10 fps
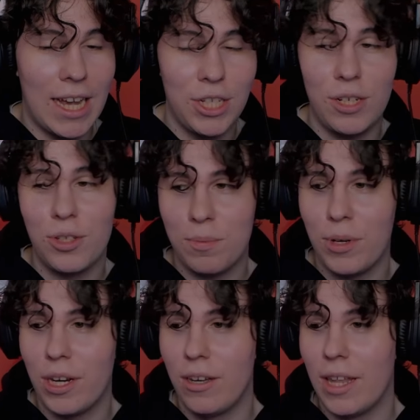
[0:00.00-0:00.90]
I should also
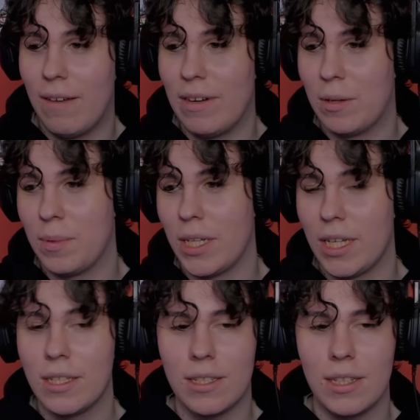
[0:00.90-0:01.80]
point out that I've never
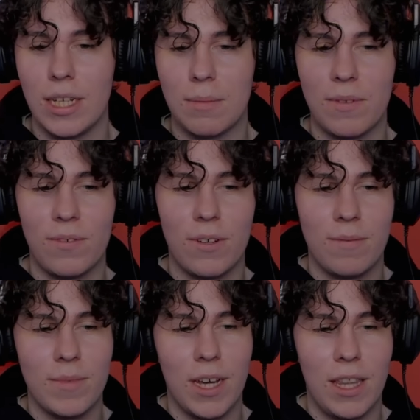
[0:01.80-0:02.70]
played League
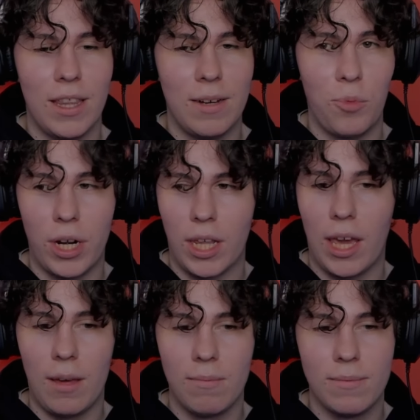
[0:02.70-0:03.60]
before, other than one
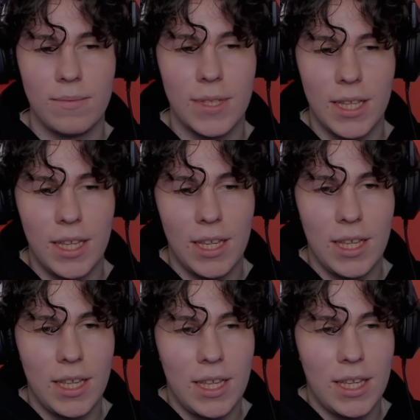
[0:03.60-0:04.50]
game.
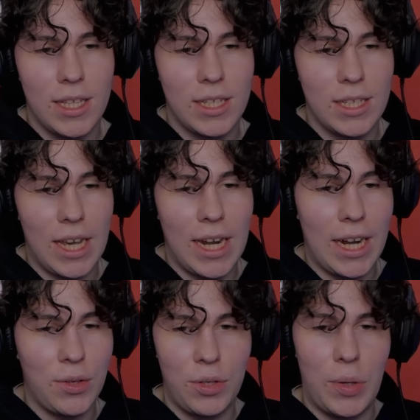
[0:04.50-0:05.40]
And
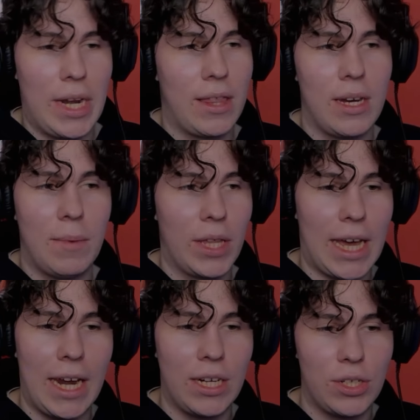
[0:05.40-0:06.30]
I don't know anything about the
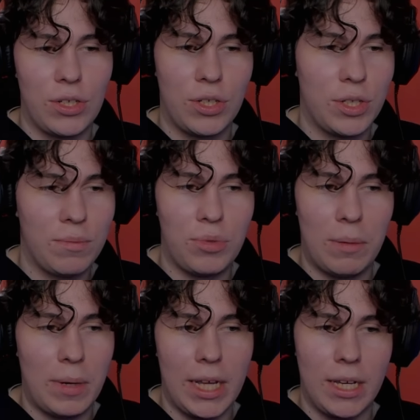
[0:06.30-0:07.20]
characters
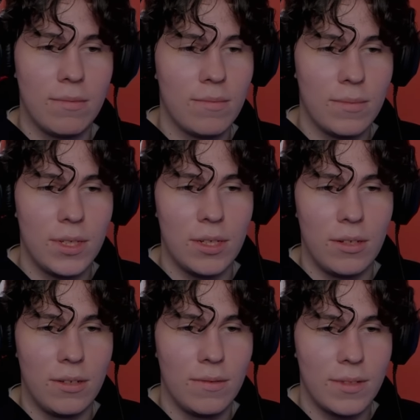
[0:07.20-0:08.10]
properly,
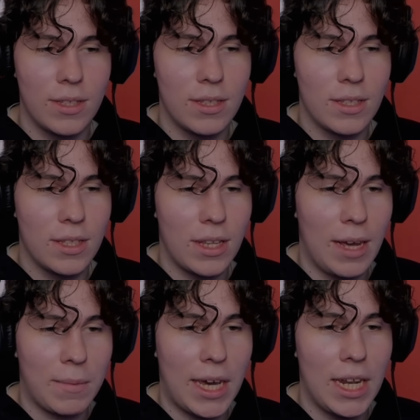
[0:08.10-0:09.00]
so
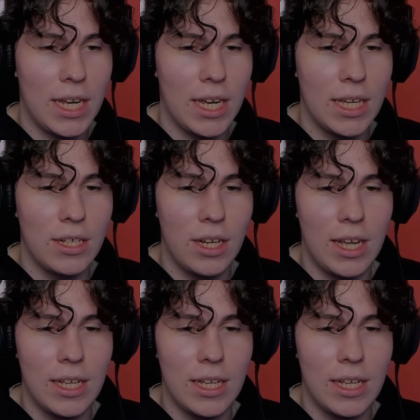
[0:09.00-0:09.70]
I'm kinda